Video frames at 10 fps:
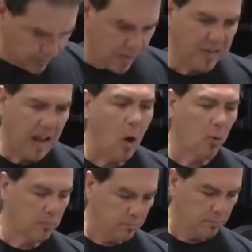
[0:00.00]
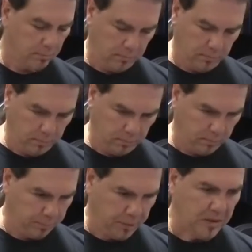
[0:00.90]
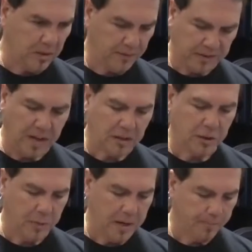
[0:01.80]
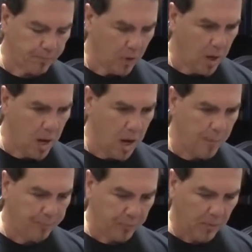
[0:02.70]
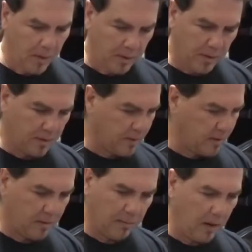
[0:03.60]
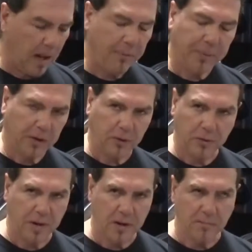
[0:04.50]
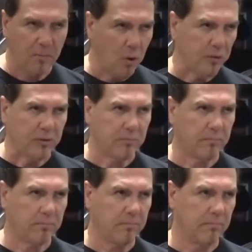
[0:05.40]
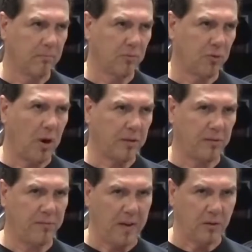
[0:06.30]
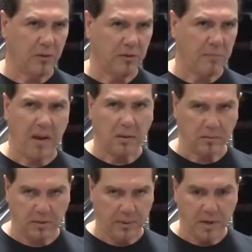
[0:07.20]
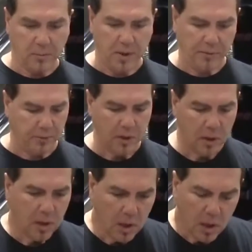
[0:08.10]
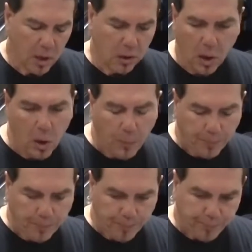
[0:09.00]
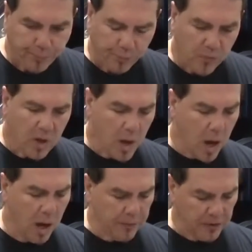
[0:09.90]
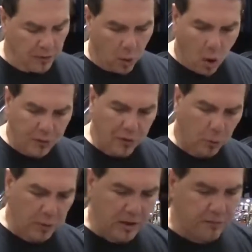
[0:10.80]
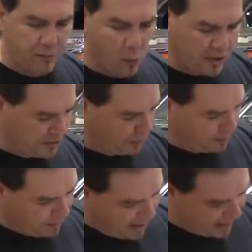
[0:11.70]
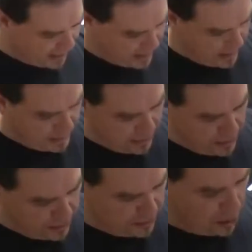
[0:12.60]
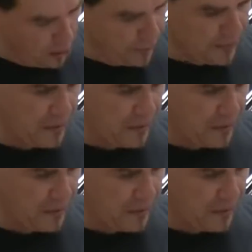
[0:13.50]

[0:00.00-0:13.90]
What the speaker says: stout piece of accessory. This is a lot thicker than most trucks' fenders metal to begin with. So these are also reinforced with a bracket. So this